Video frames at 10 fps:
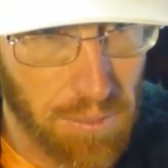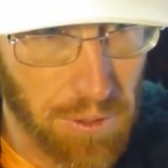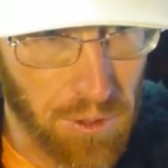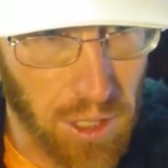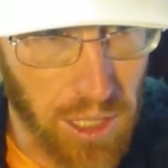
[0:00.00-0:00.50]

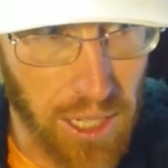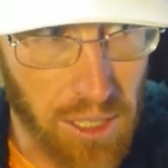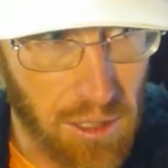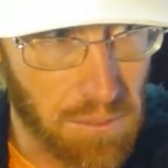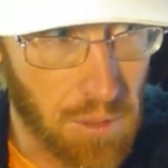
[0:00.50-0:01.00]
before I got
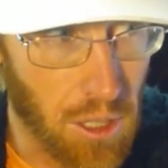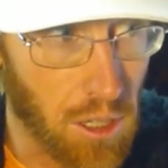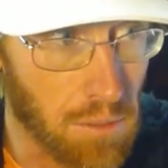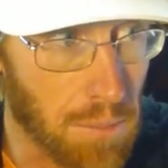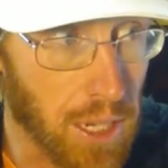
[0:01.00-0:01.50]

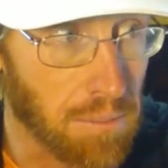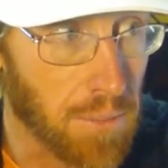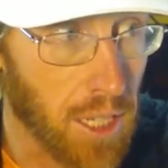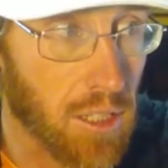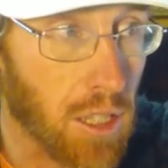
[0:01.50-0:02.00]
called by
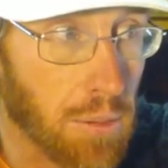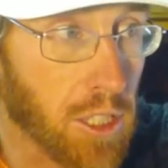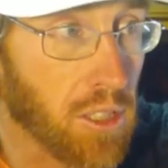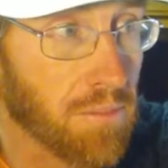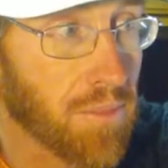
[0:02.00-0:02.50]

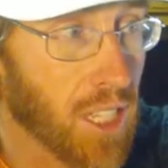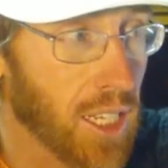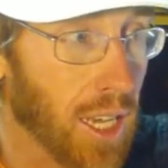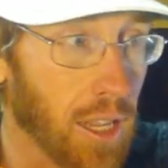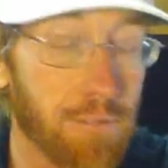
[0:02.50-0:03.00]
ex-Libras,
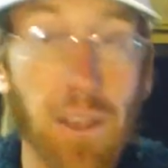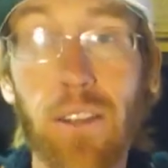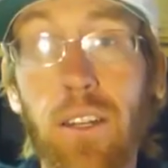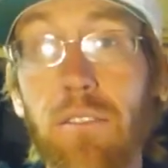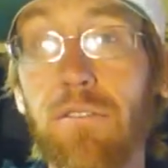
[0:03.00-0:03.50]
and a
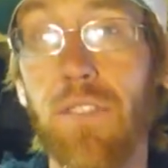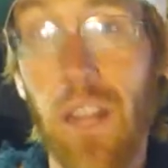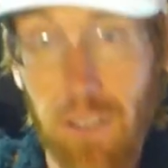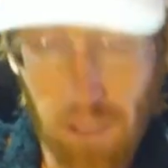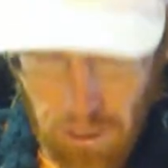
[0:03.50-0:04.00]
very,
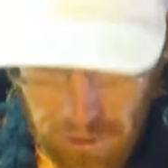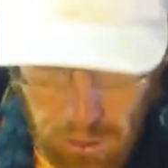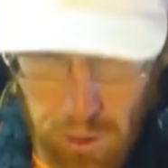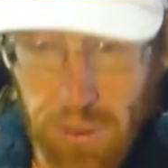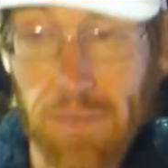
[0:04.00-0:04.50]
very lovely
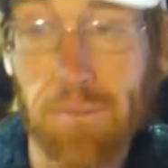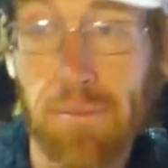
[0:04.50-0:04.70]
woman,